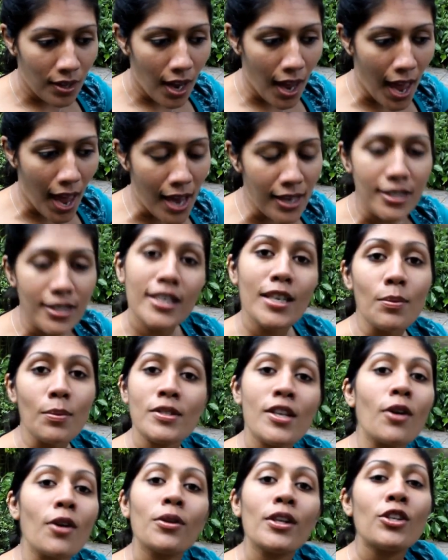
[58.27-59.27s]
And he
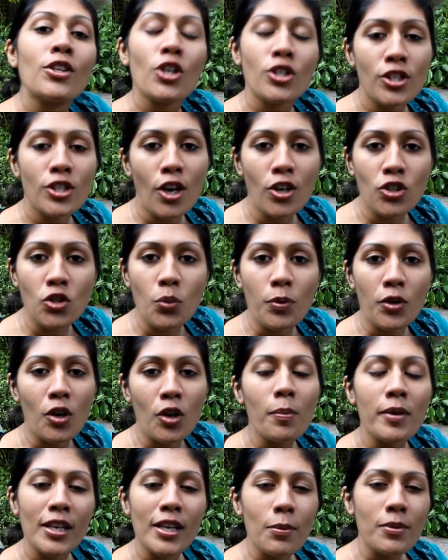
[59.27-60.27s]
was not only just an
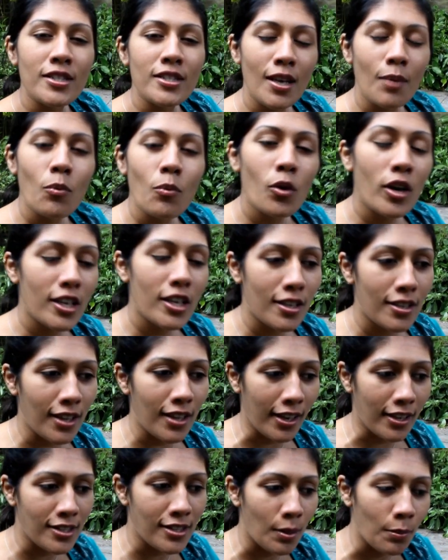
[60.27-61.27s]
entrepreneur, but he was somewhat
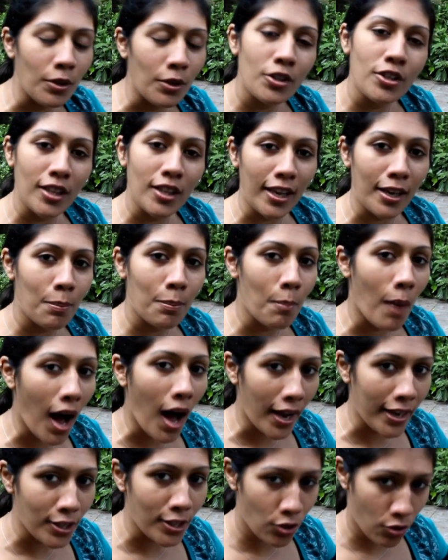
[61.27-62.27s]
like similar to like
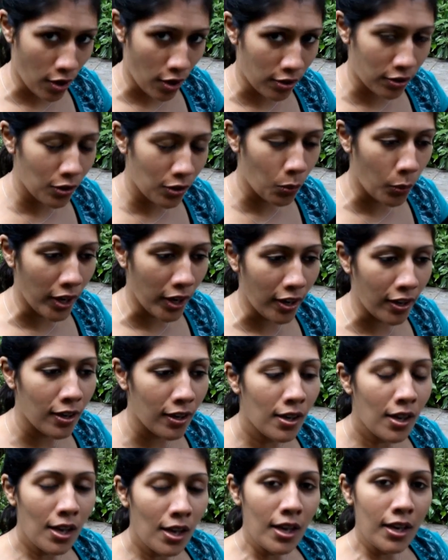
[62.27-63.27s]
my struggle, where
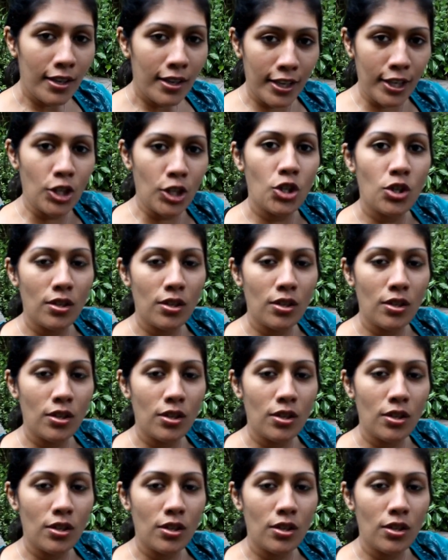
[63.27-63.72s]
he